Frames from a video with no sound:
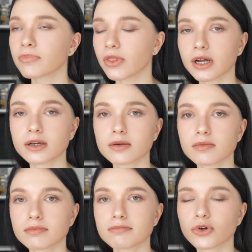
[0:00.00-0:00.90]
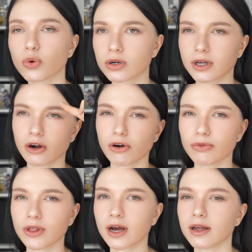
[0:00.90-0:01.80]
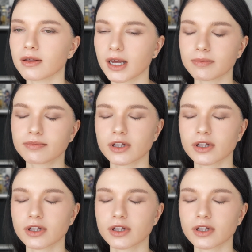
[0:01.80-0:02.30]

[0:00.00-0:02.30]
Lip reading: then, or like around the eye, yeah,